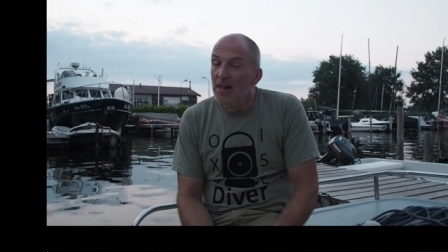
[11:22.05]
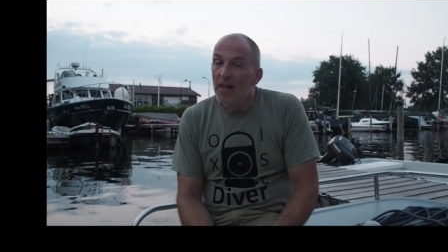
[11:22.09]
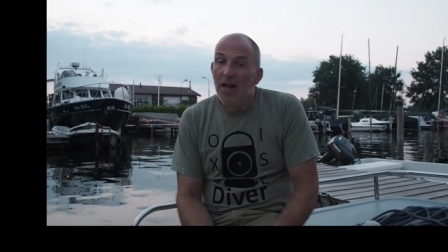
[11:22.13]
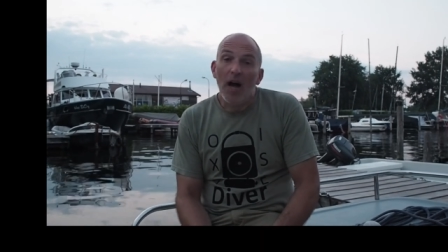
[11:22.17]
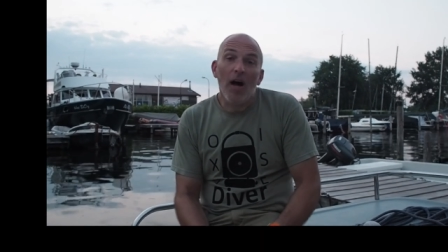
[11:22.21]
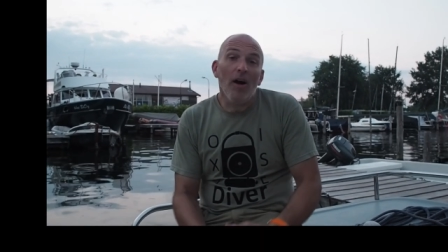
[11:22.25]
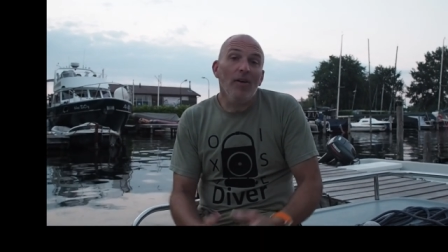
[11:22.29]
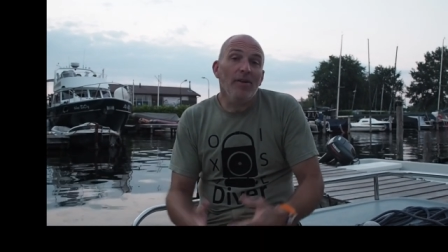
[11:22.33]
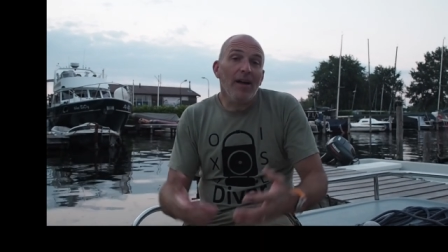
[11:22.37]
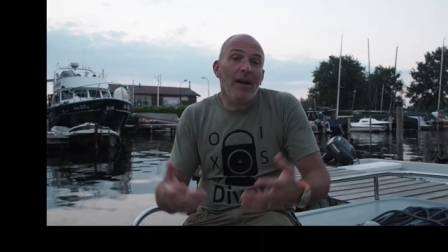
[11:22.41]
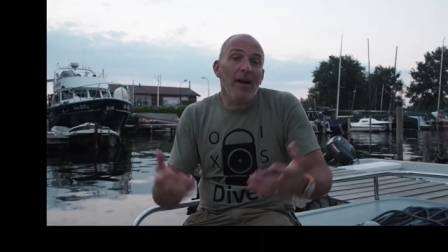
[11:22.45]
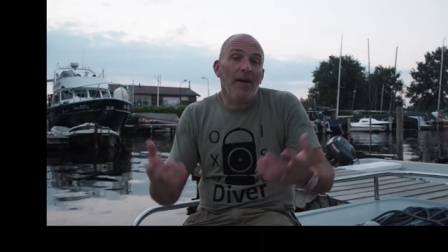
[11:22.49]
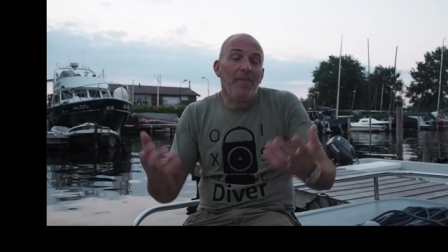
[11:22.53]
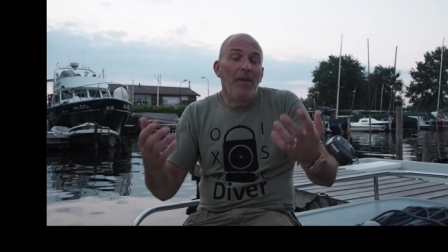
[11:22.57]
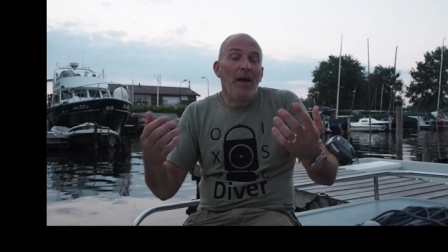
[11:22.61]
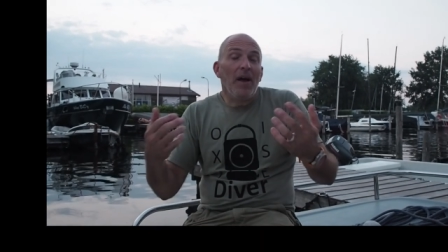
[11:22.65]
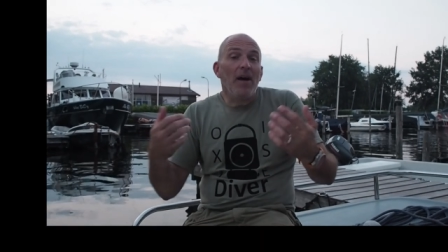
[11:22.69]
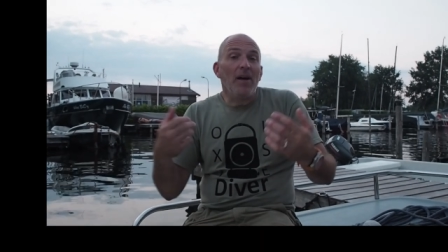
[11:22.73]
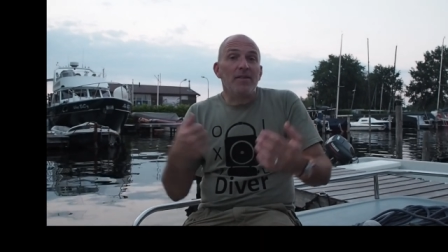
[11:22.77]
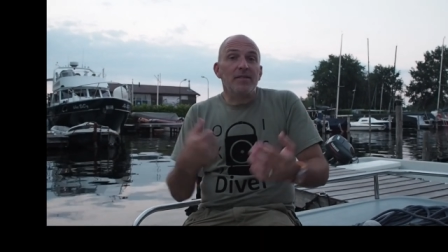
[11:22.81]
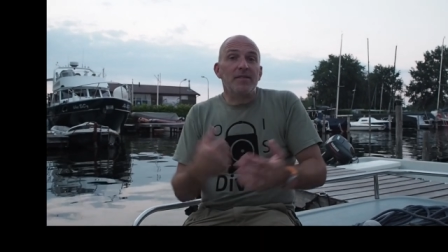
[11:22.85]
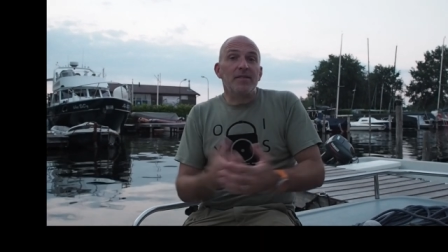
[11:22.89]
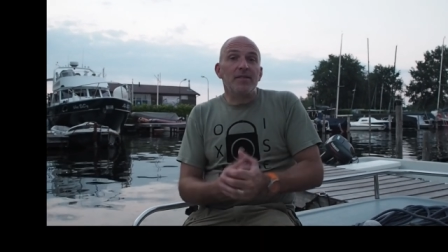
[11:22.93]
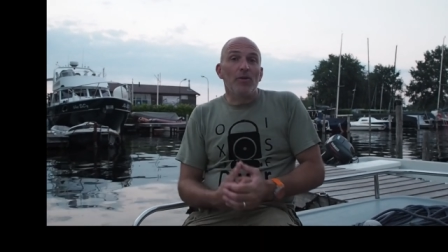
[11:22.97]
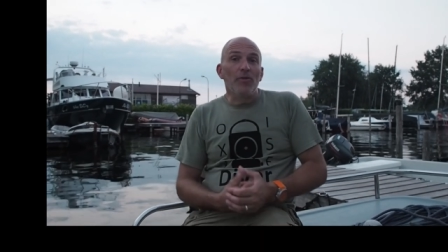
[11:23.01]
Oh yeah, uh, ah,
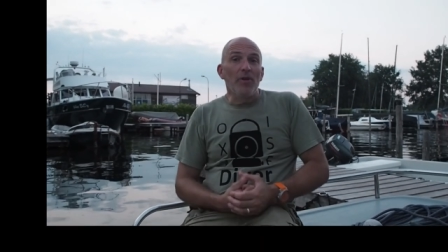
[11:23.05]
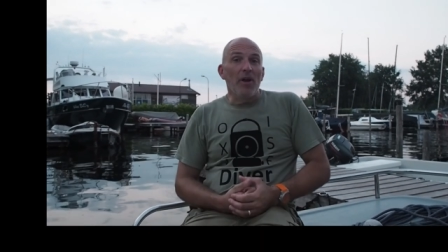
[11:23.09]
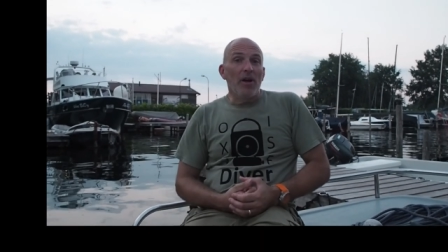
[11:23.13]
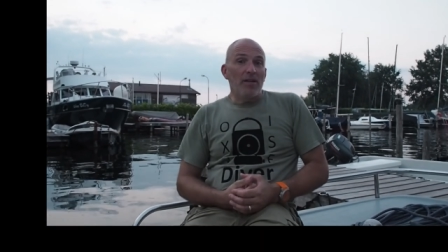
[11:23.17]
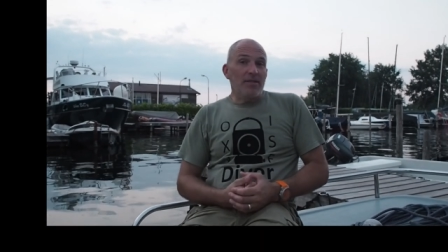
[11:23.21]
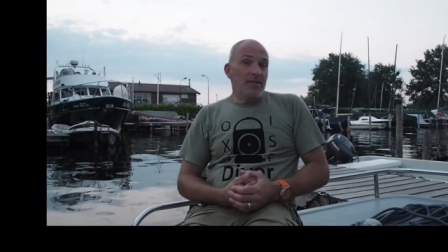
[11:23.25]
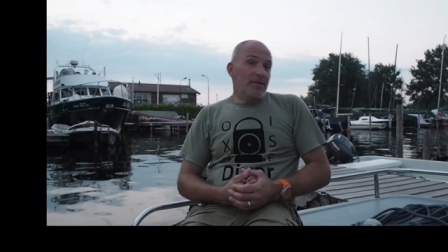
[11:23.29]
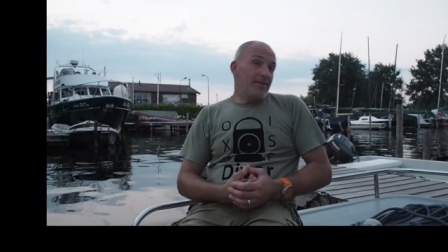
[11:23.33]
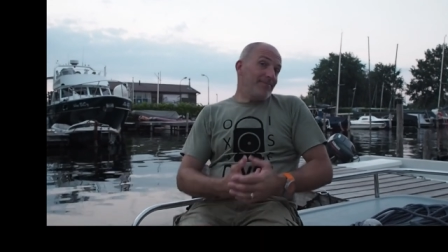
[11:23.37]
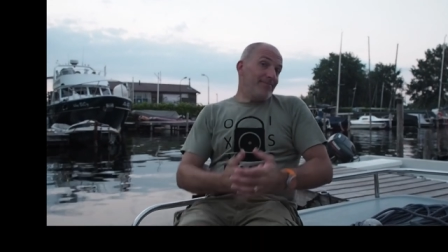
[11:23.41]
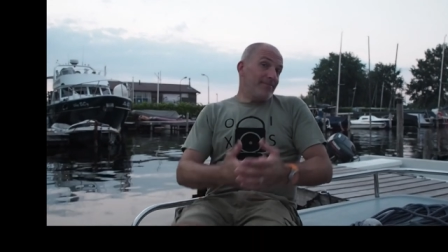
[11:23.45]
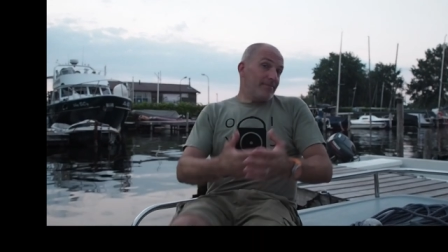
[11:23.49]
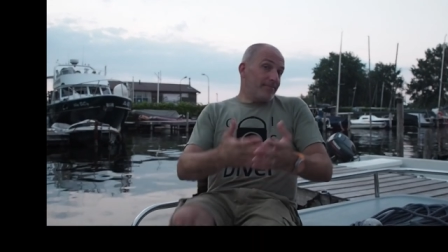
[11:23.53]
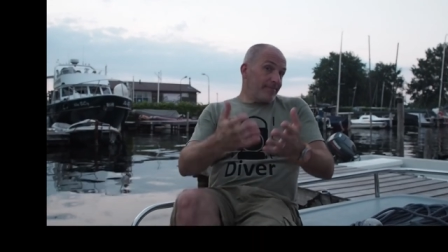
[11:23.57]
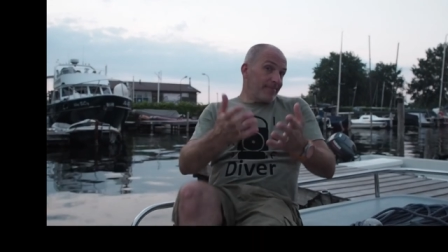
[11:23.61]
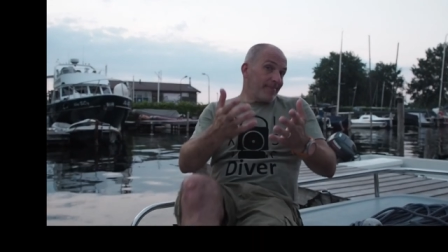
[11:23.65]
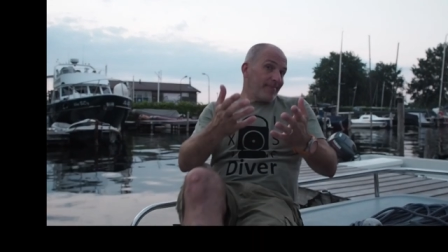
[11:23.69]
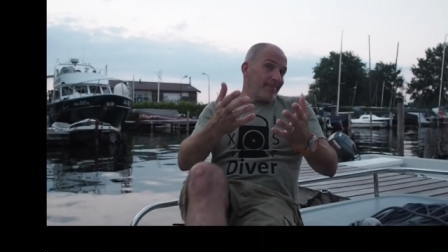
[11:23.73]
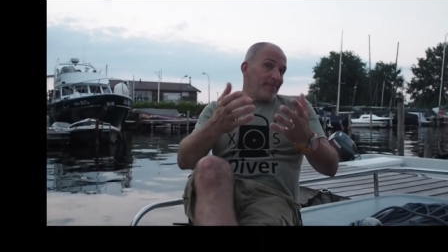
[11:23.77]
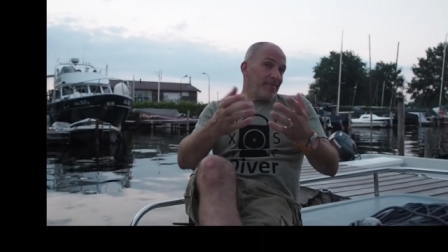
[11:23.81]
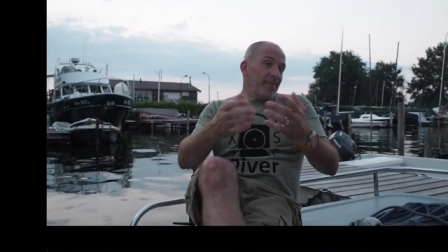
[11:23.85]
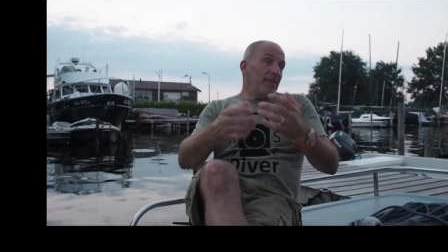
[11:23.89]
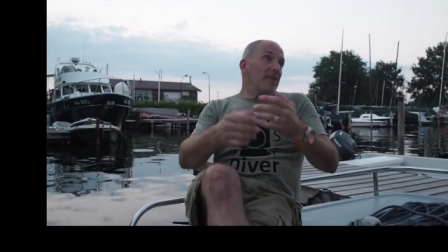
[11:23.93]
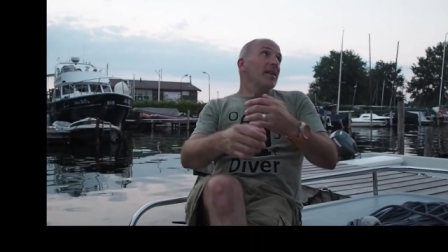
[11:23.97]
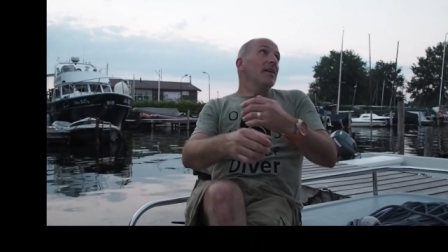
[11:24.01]
sonars.
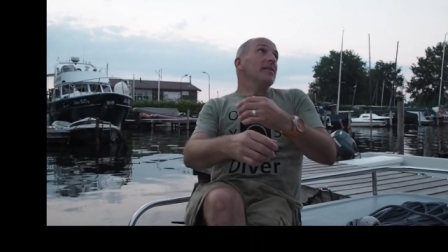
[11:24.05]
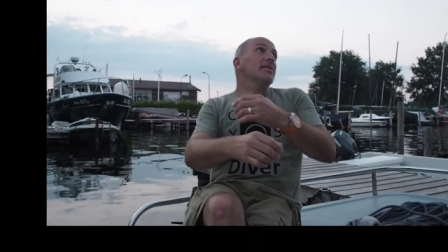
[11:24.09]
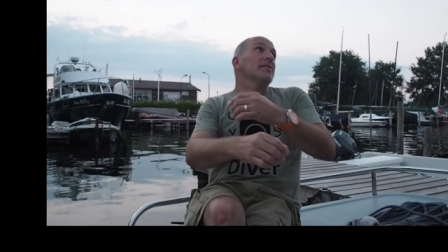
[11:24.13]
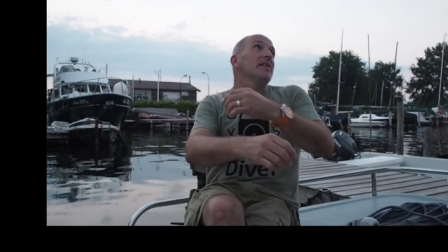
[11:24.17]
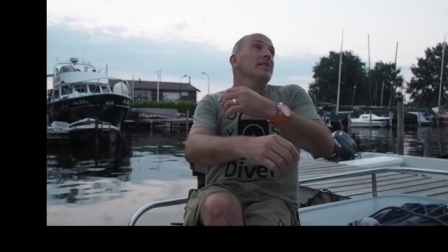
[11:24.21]
That,